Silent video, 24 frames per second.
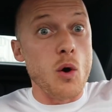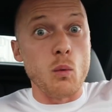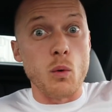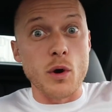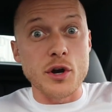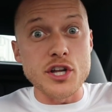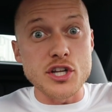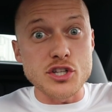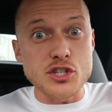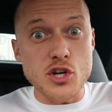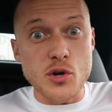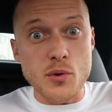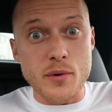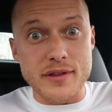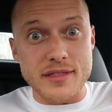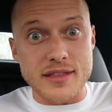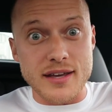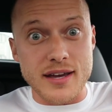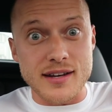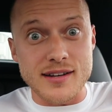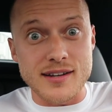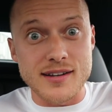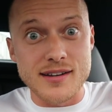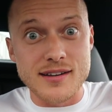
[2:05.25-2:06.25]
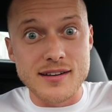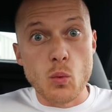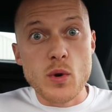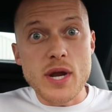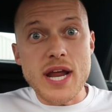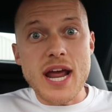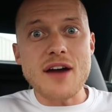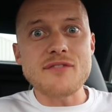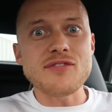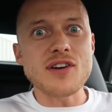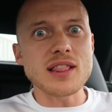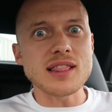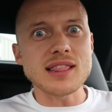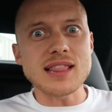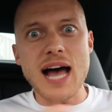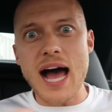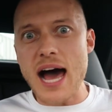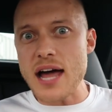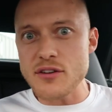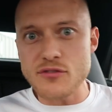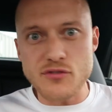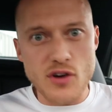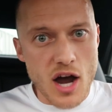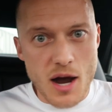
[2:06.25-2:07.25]
What do you do with it? So we have a
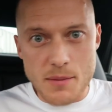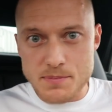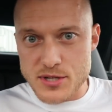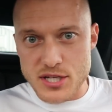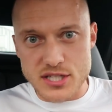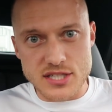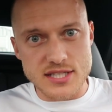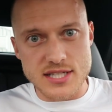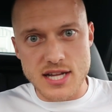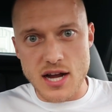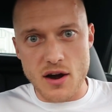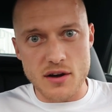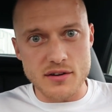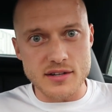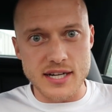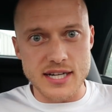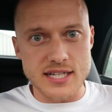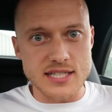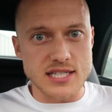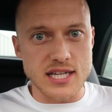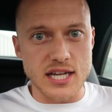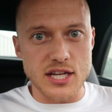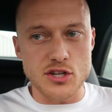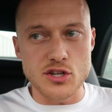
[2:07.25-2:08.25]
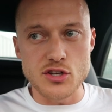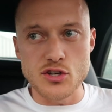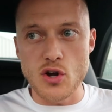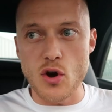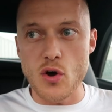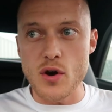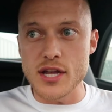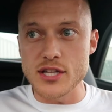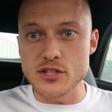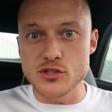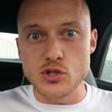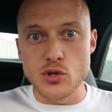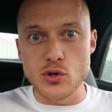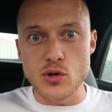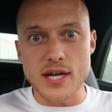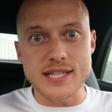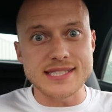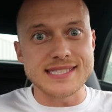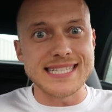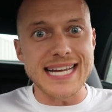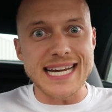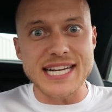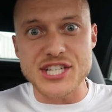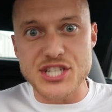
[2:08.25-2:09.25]
lot of options nowadays. Like, you know, into
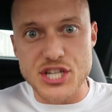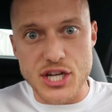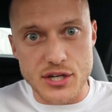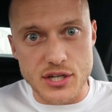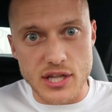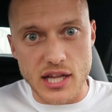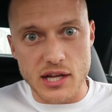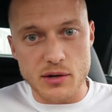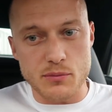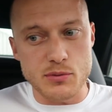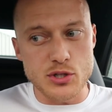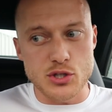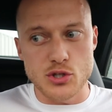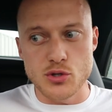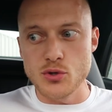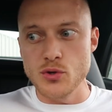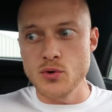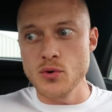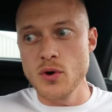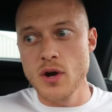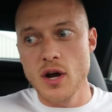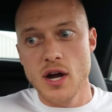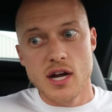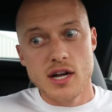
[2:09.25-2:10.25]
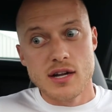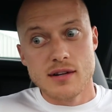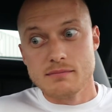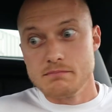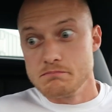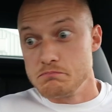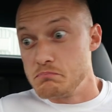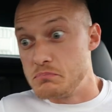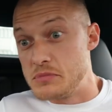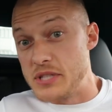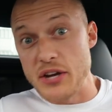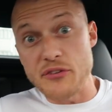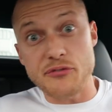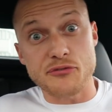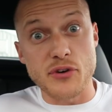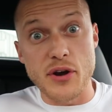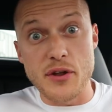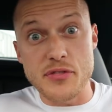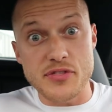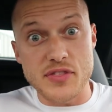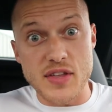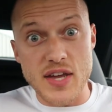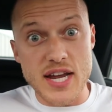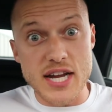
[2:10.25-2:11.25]
addiction. Like we do
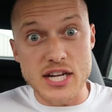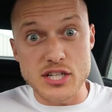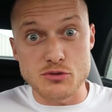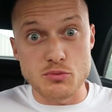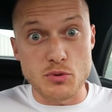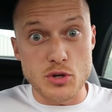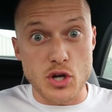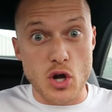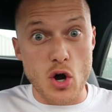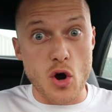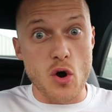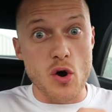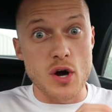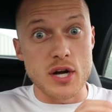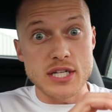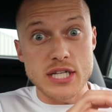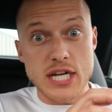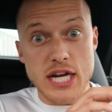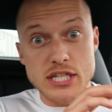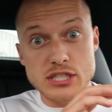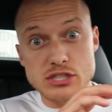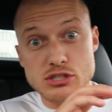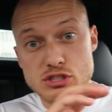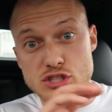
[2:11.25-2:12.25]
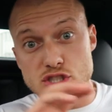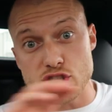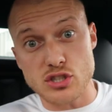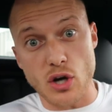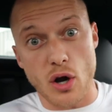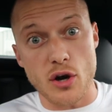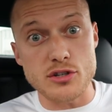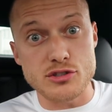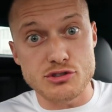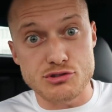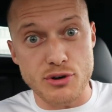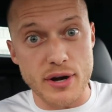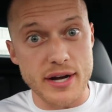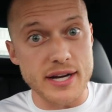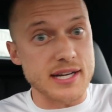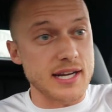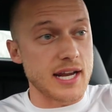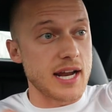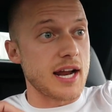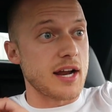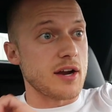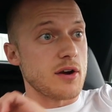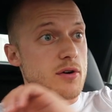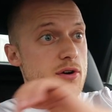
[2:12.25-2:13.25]
different things. We go and start
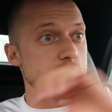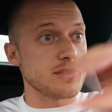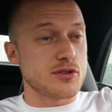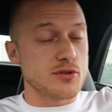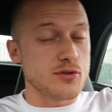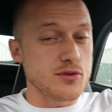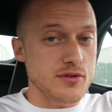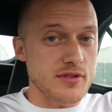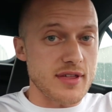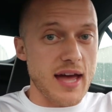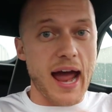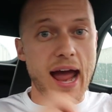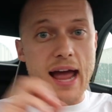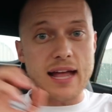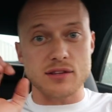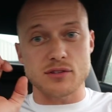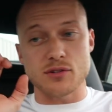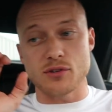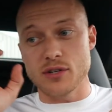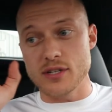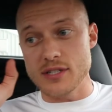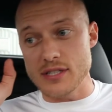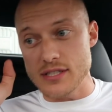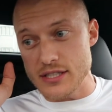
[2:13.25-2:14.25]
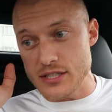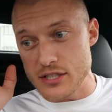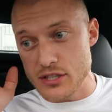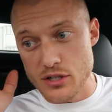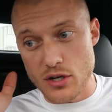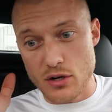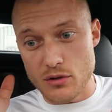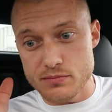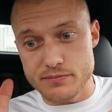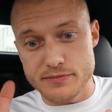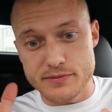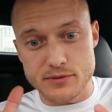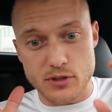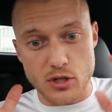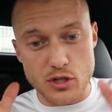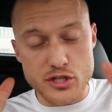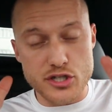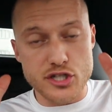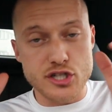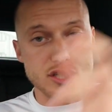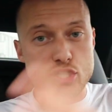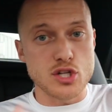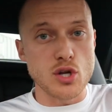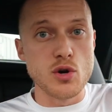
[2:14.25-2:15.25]
drinking or do that, or you know,
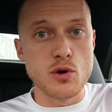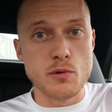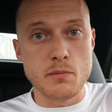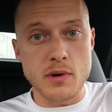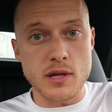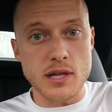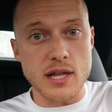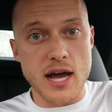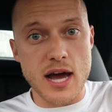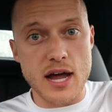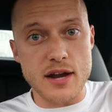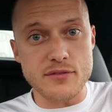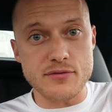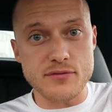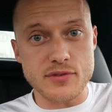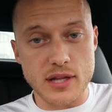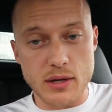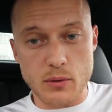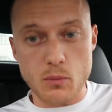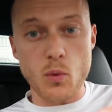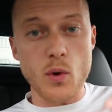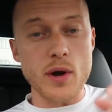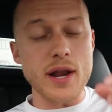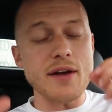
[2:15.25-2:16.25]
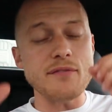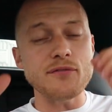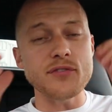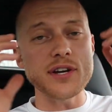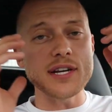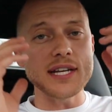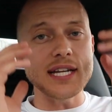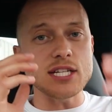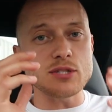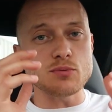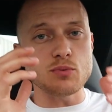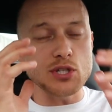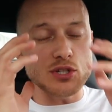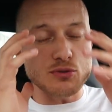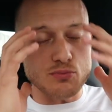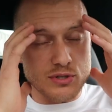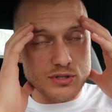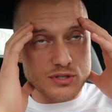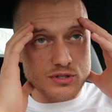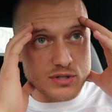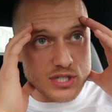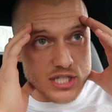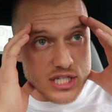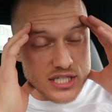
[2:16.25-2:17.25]
consume a lot of like whatever it is. We
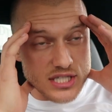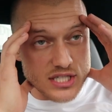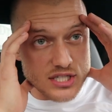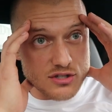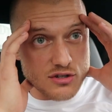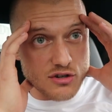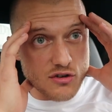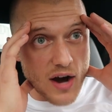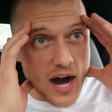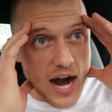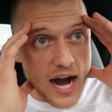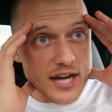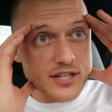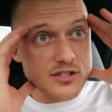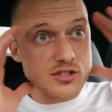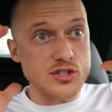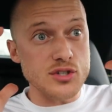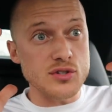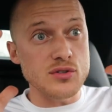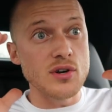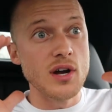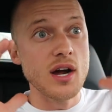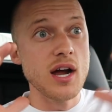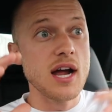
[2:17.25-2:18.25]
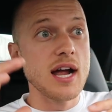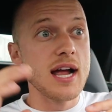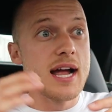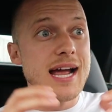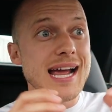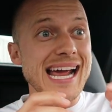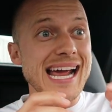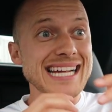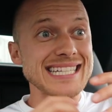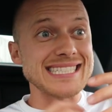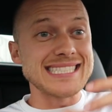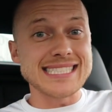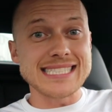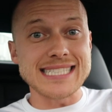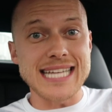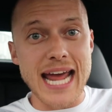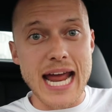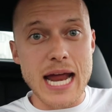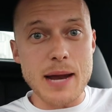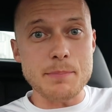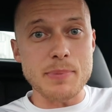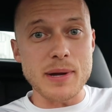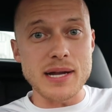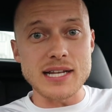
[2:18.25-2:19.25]
just try to
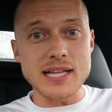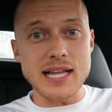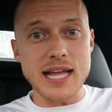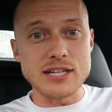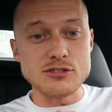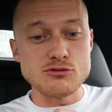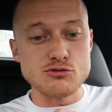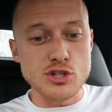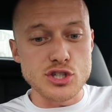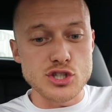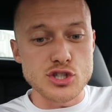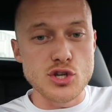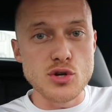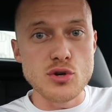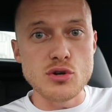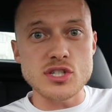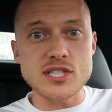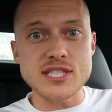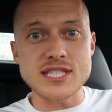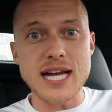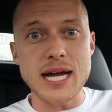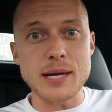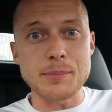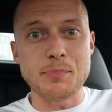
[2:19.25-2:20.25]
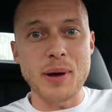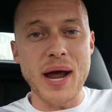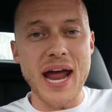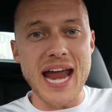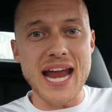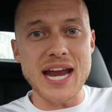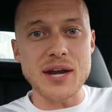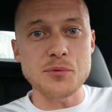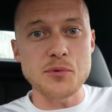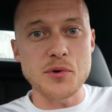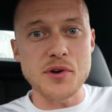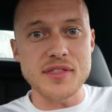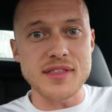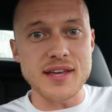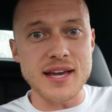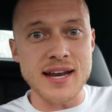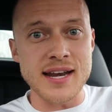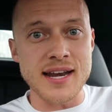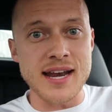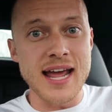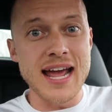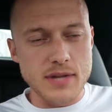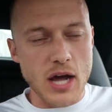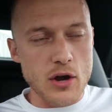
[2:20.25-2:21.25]
escape and reduce that pain
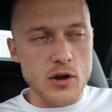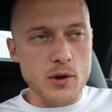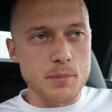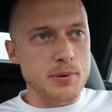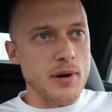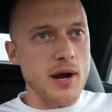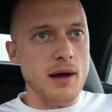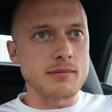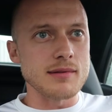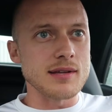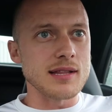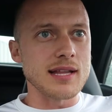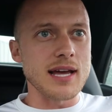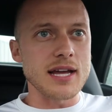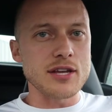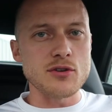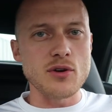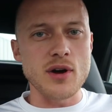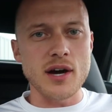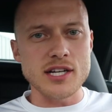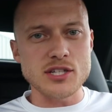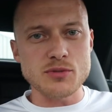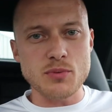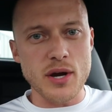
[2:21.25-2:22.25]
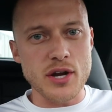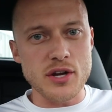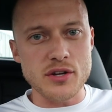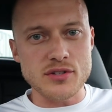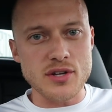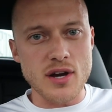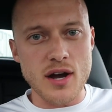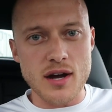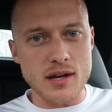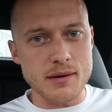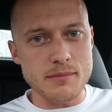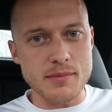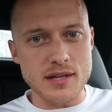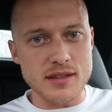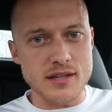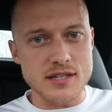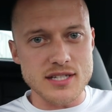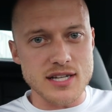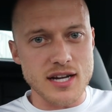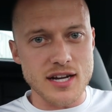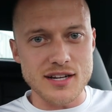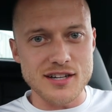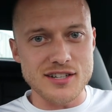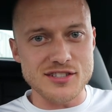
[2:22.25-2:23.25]
within. Now you're probably like, Johannes, why are you talking about
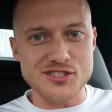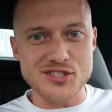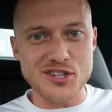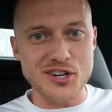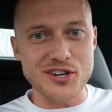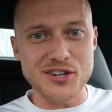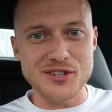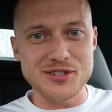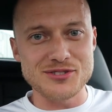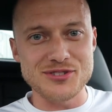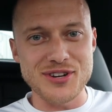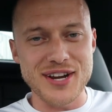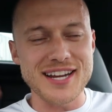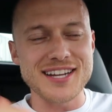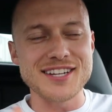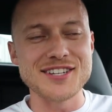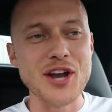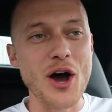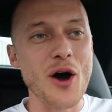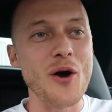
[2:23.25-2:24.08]
this? Are you starting to drink?